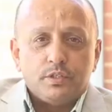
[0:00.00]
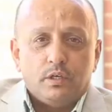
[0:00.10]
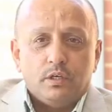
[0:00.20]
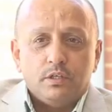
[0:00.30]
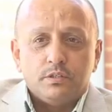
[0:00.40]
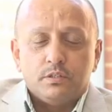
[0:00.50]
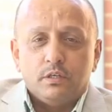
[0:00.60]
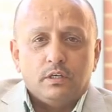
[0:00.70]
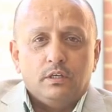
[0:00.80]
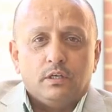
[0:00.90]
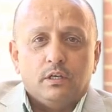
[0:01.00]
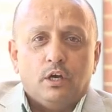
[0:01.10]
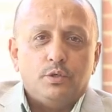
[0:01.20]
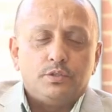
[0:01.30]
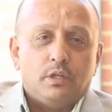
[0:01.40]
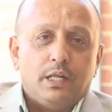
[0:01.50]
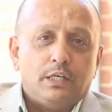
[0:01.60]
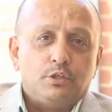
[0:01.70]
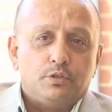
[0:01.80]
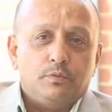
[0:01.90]
sized and you can host the
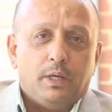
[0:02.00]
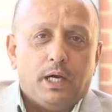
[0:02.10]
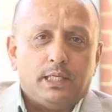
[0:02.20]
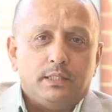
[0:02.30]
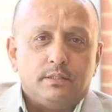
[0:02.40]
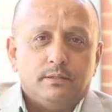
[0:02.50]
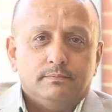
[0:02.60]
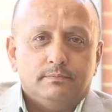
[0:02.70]
largest of parties.